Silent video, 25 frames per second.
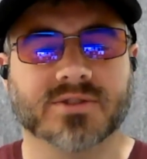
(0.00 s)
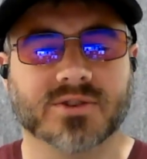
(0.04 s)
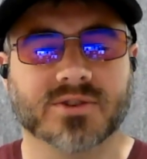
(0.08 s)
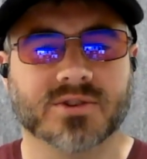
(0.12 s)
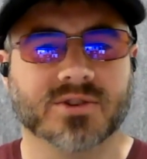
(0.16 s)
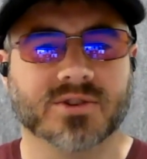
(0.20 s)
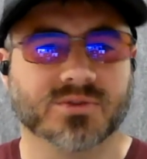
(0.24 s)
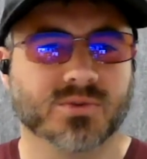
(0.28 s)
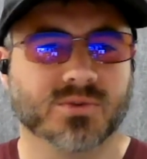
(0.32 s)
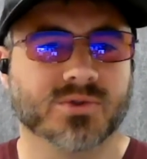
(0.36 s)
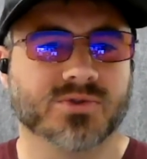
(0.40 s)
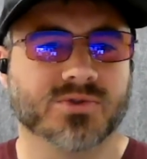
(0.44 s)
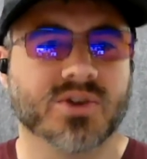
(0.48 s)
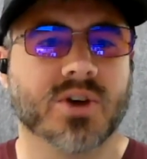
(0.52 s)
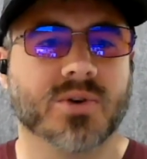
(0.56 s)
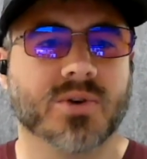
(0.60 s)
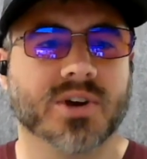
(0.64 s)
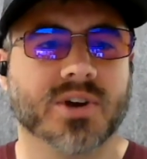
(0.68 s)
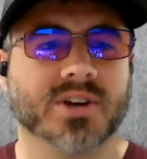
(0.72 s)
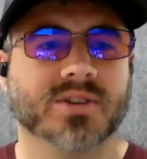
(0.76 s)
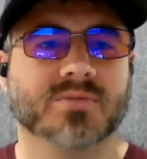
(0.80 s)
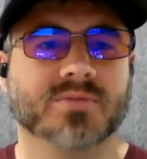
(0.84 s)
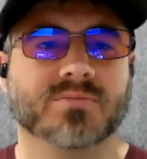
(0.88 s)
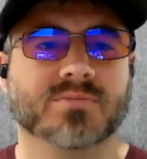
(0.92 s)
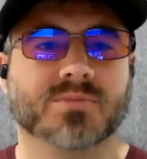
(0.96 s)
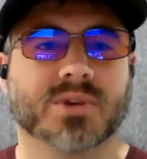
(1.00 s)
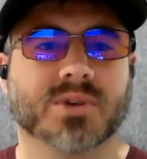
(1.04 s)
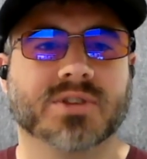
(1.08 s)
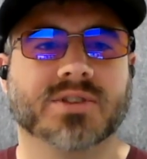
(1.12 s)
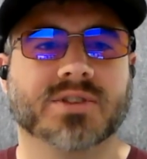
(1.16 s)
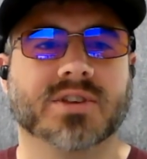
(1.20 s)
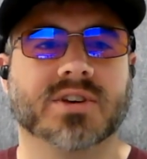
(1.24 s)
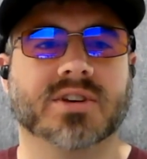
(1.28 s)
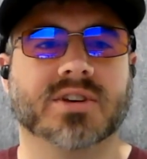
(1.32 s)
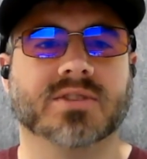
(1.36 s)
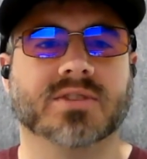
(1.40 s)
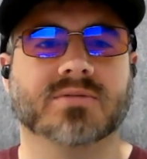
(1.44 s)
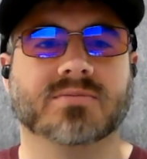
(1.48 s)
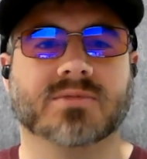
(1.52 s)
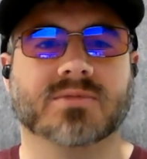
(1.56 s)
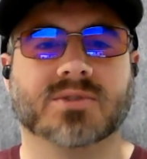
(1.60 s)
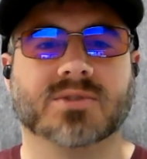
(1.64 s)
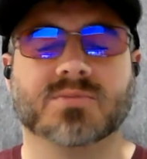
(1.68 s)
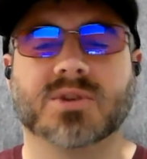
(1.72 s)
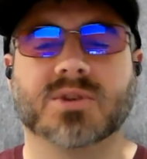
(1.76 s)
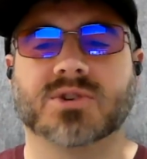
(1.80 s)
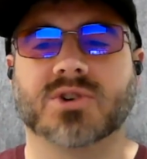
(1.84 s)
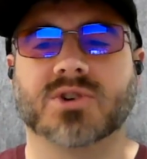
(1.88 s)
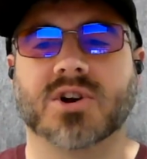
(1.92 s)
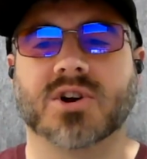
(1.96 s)
It's worth knowing, but it's
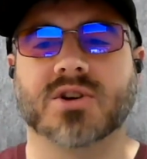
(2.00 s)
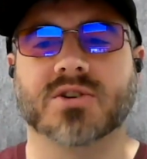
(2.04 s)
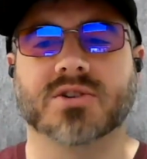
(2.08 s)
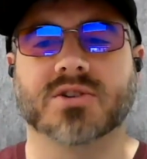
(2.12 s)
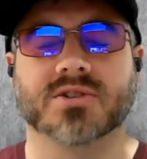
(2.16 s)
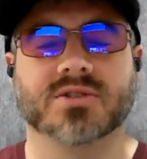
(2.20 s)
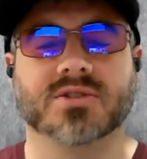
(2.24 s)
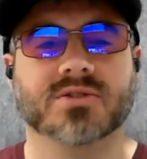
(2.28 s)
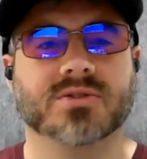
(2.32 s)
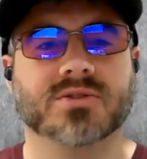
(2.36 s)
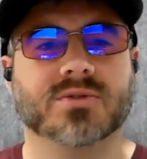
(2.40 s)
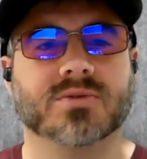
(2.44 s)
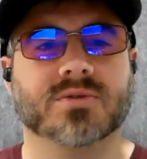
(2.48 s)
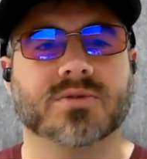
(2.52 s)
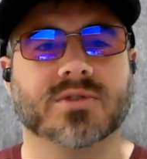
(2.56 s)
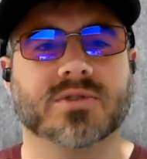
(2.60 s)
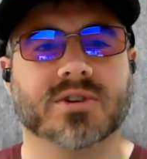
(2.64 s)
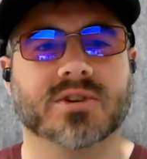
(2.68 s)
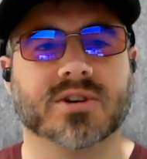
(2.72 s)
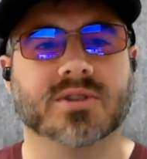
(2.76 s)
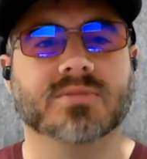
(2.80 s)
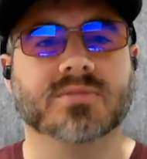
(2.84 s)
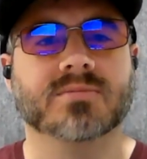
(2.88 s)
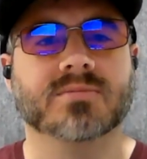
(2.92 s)
much harder to do the